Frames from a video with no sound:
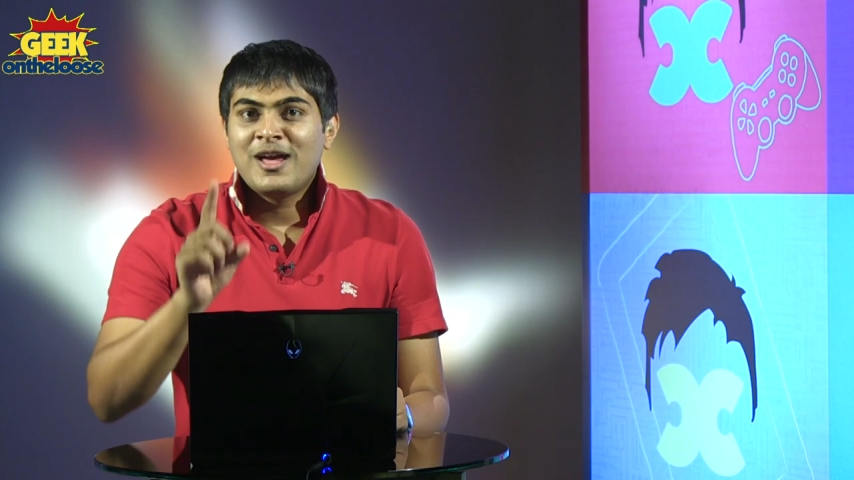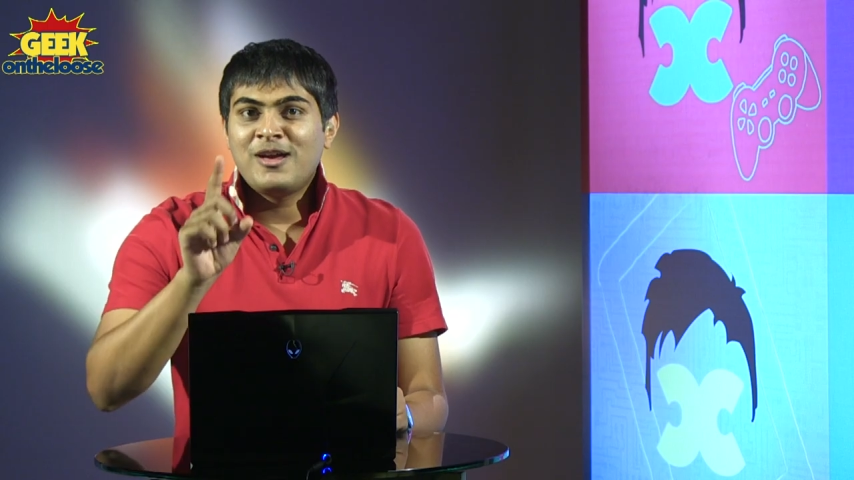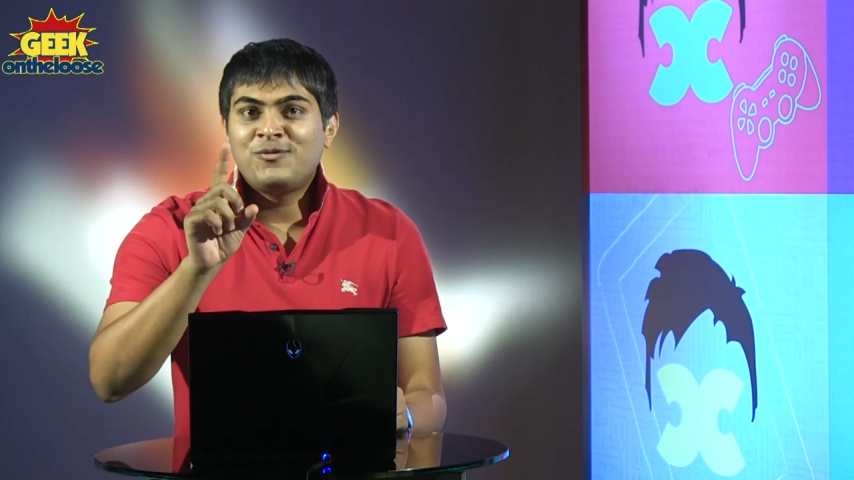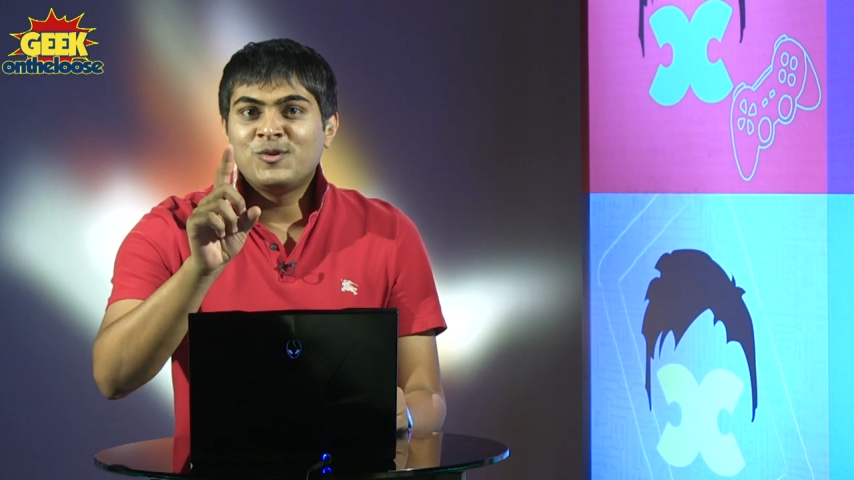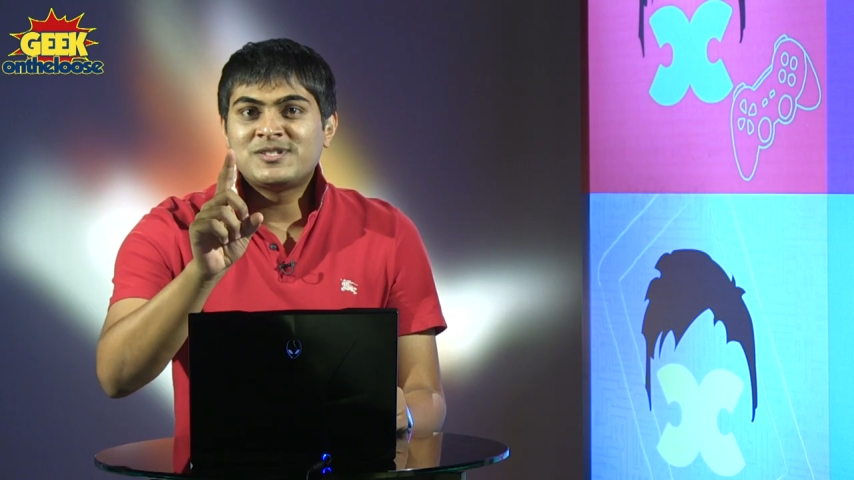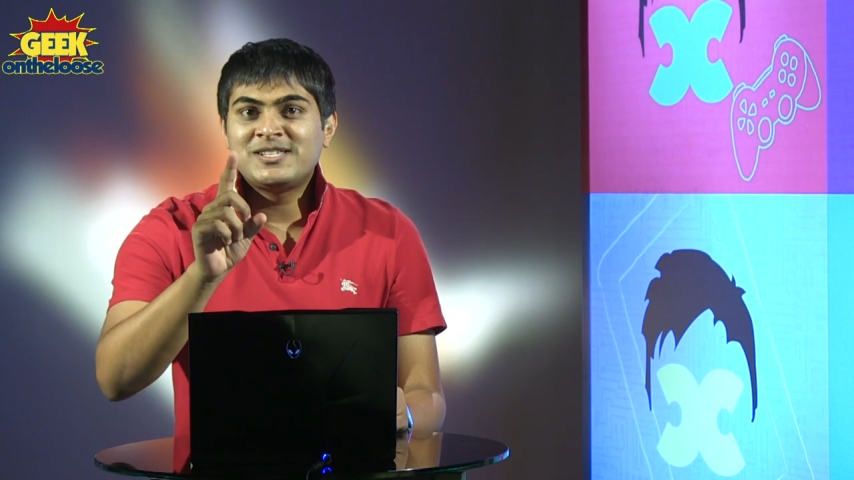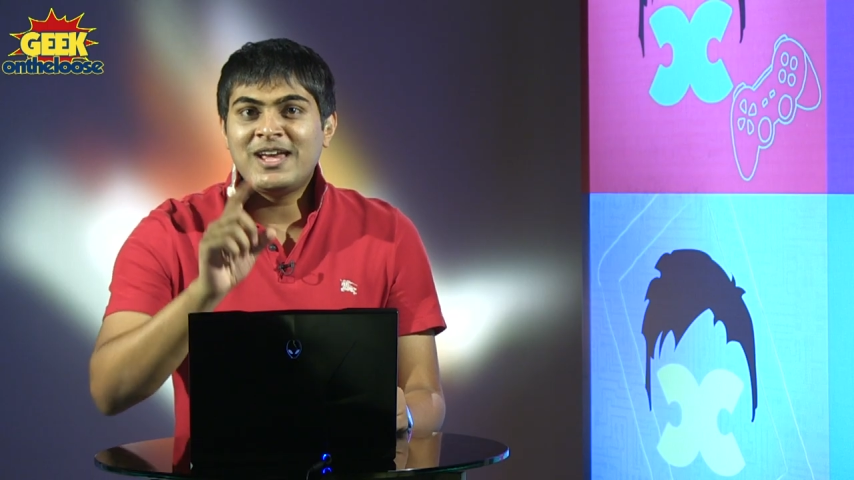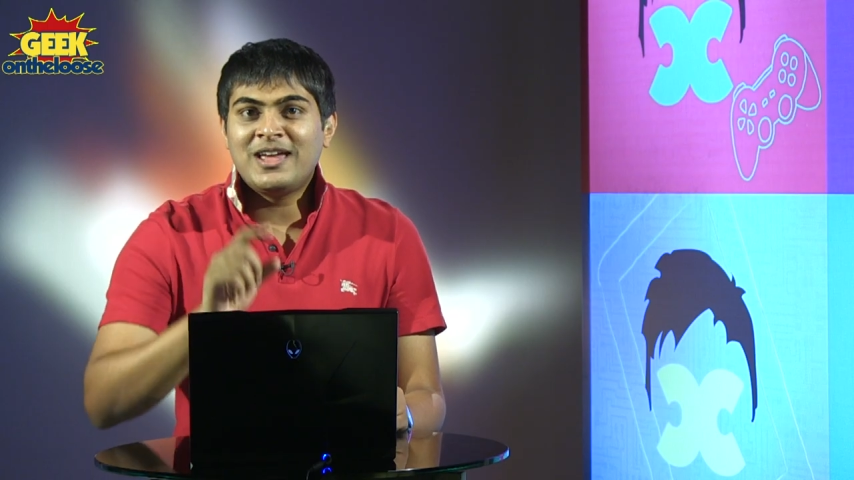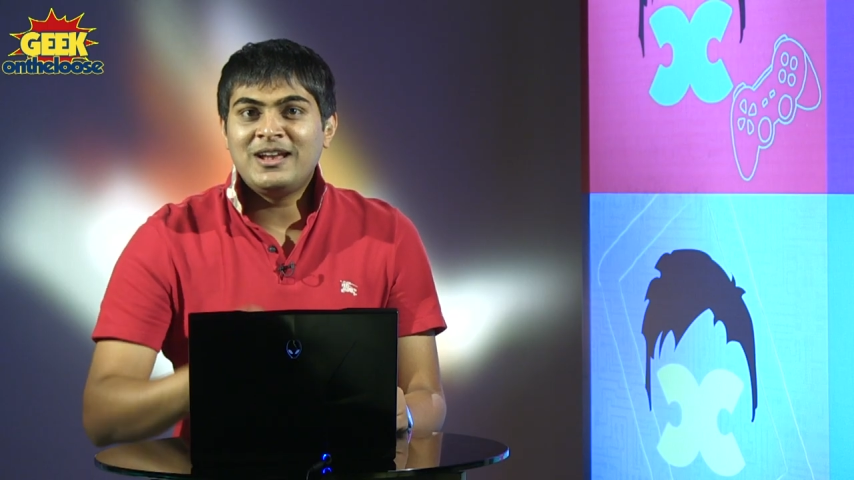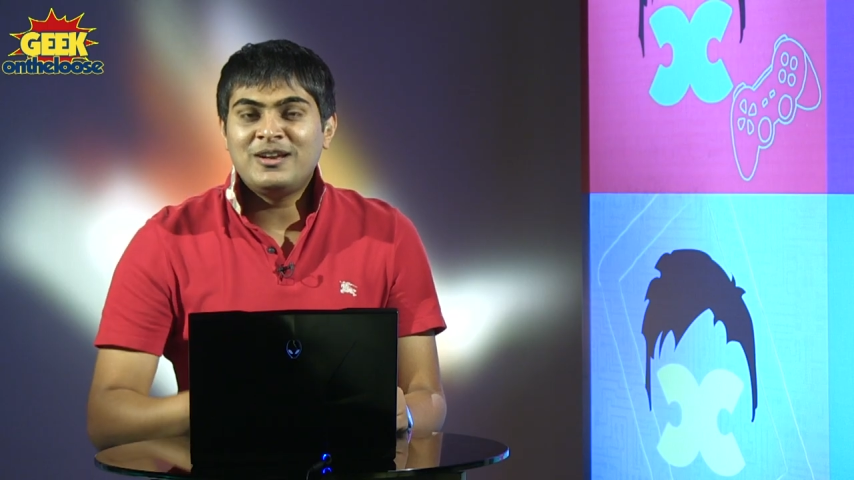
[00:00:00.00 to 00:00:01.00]
If you
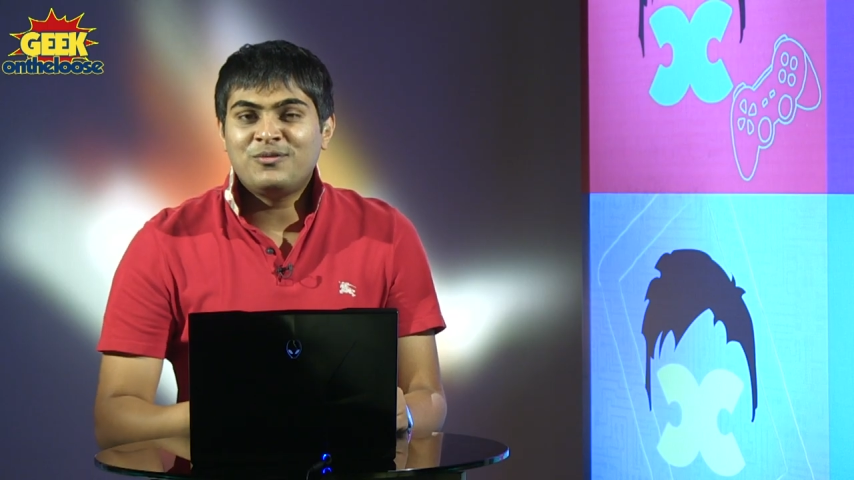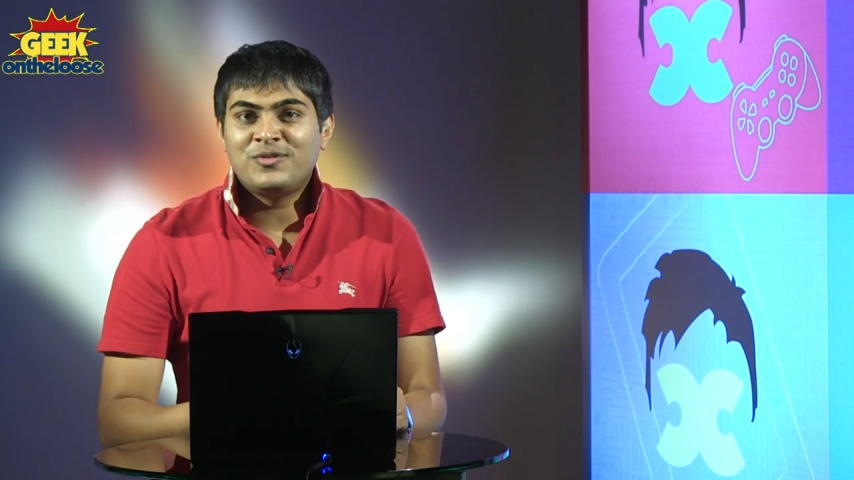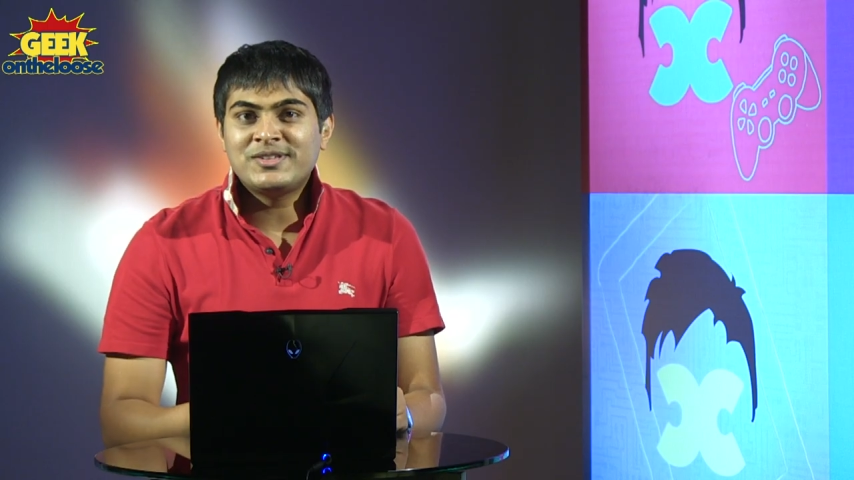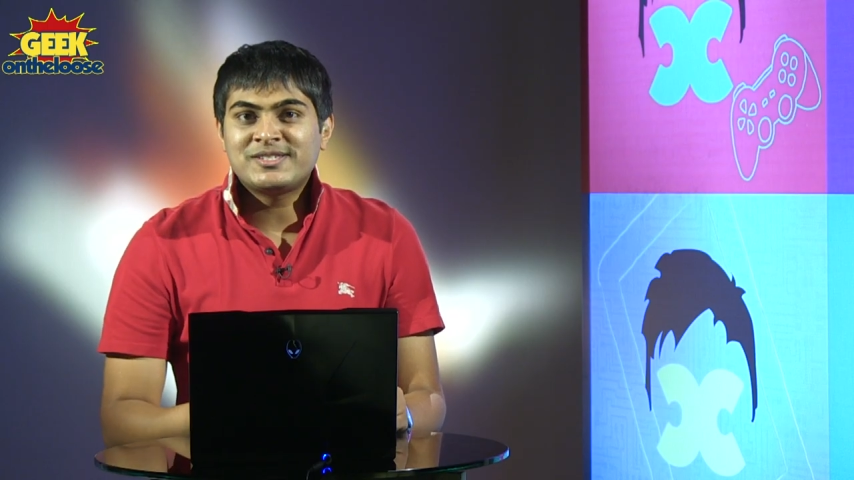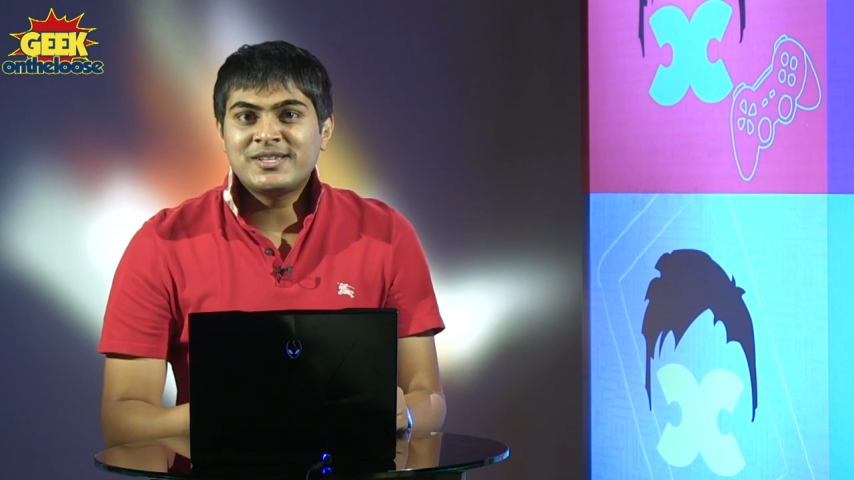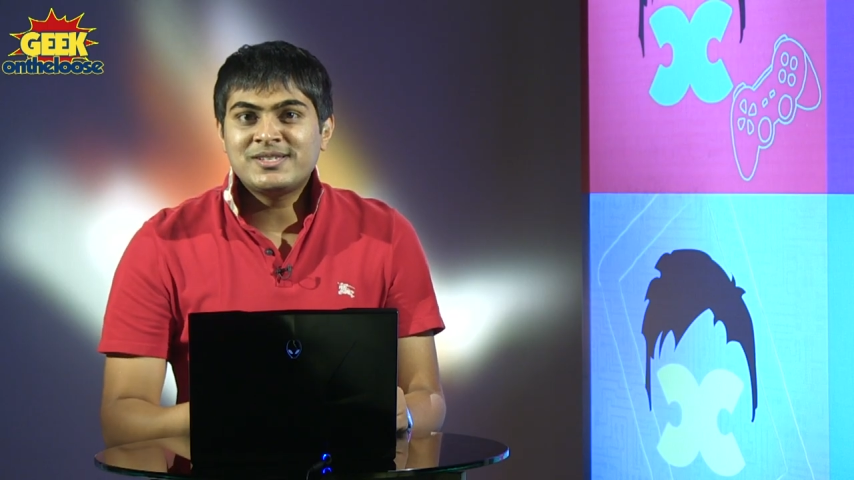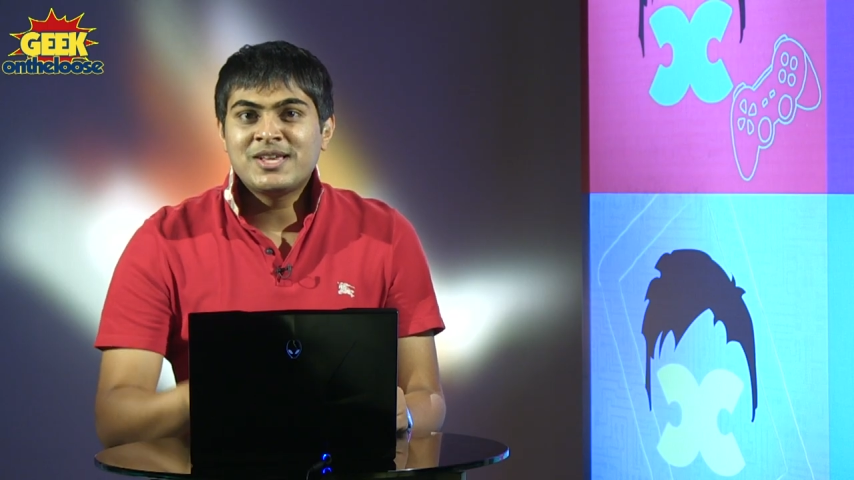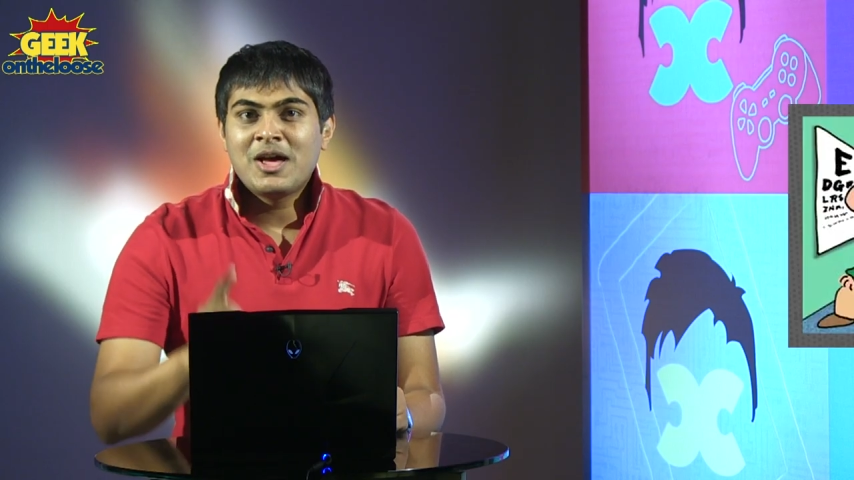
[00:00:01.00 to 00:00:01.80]
see any differences,